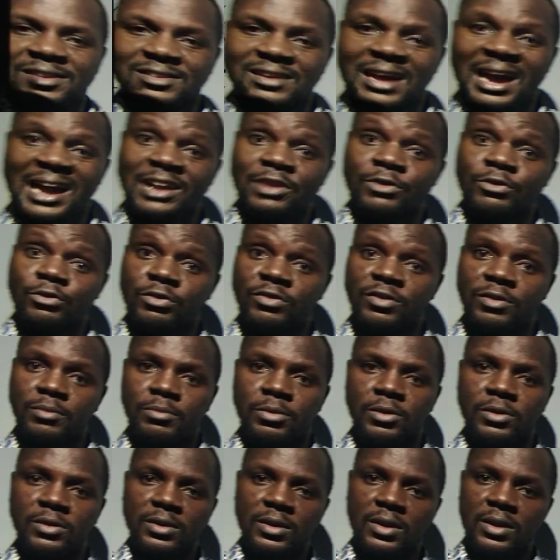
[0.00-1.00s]
That's
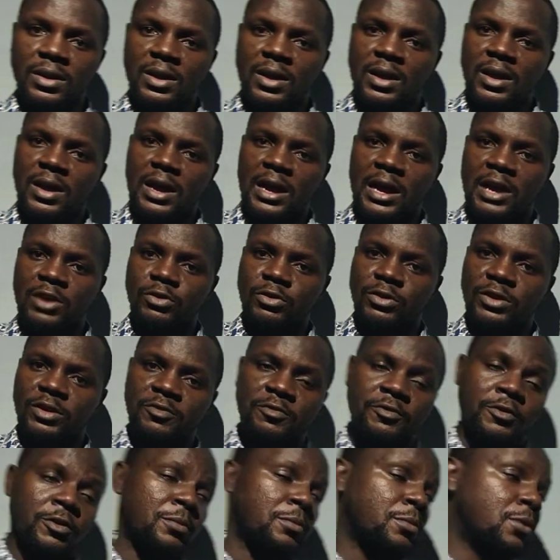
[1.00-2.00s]
hydrogen bond.
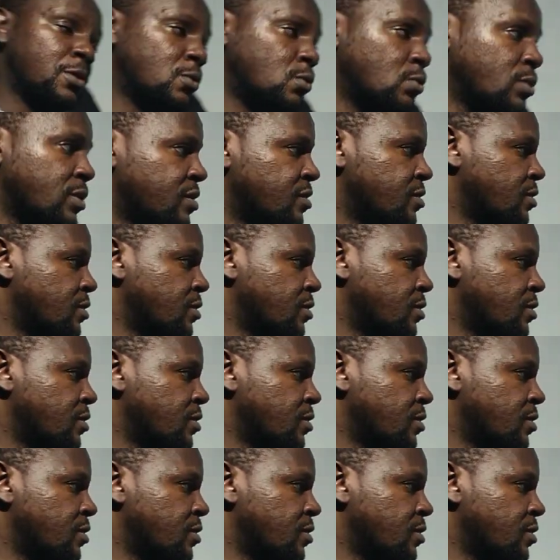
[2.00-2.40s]
Hydrogen form bond